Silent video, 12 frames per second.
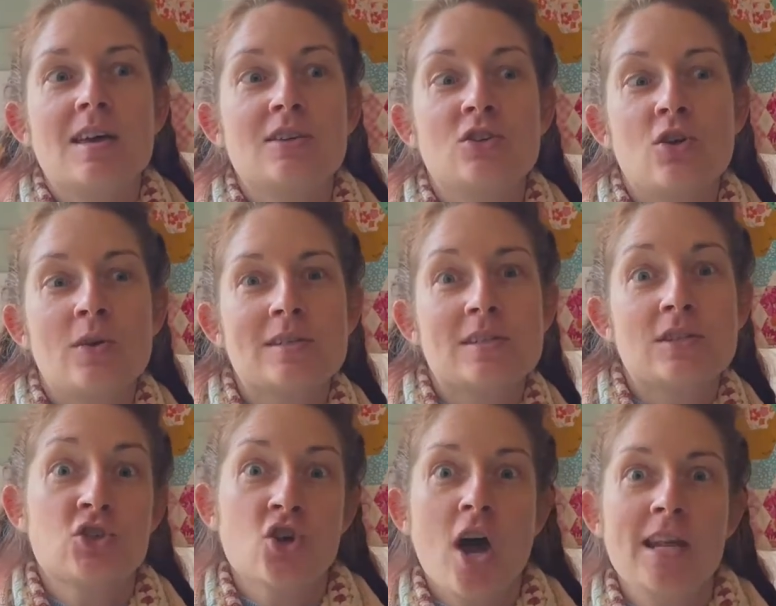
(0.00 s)
you know, it's the
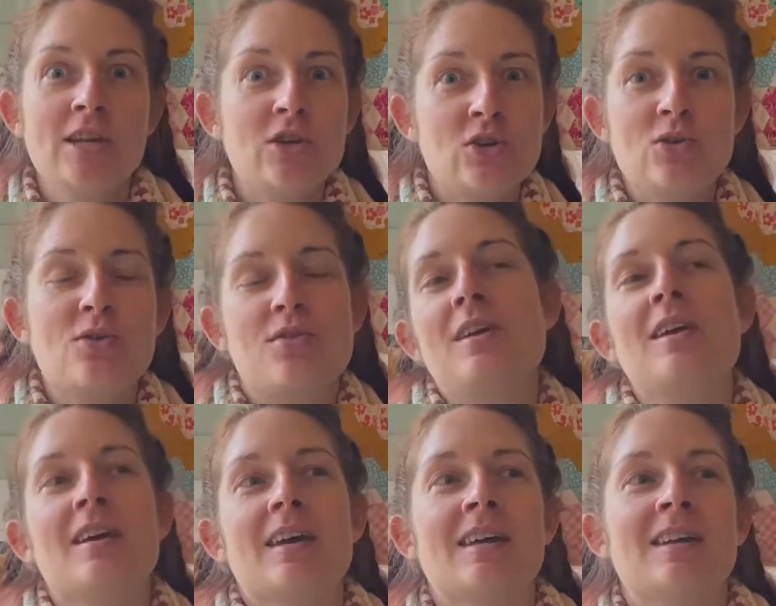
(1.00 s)
shiny new thing,